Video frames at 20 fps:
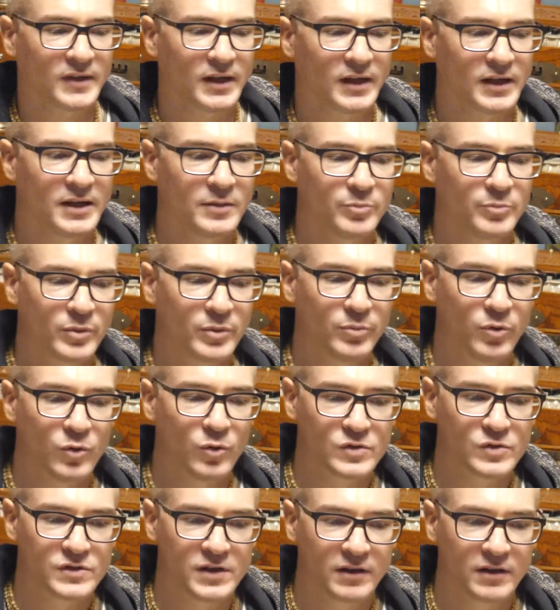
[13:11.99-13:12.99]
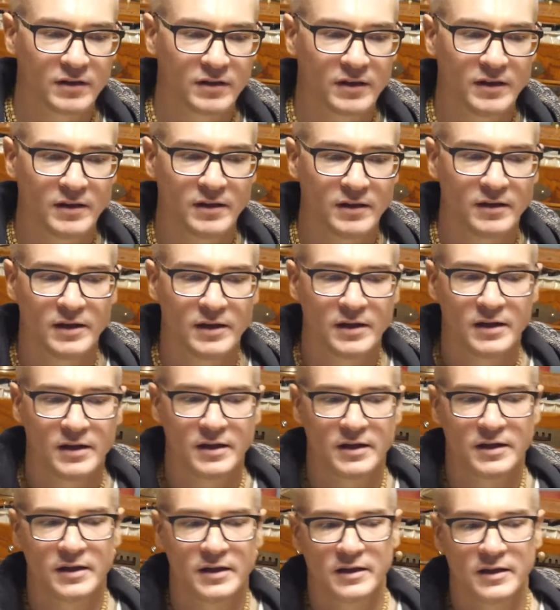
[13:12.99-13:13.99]
and proposed that he
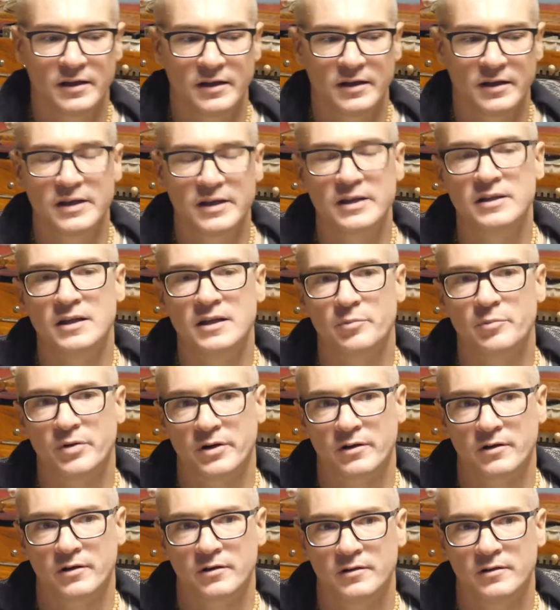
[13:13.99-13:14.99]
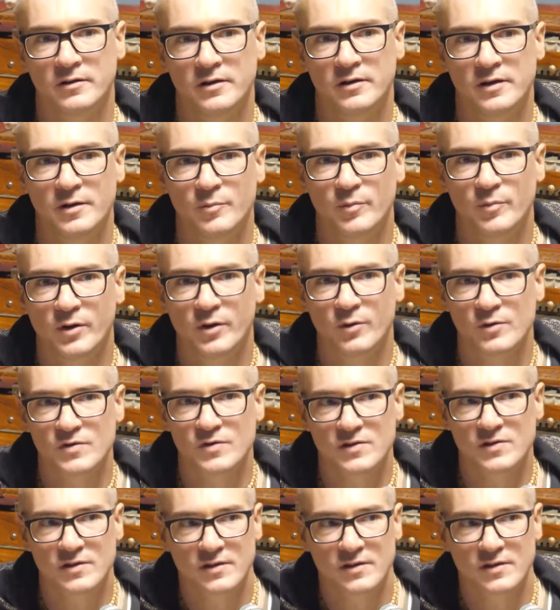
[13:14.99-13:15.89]
kidnap her, because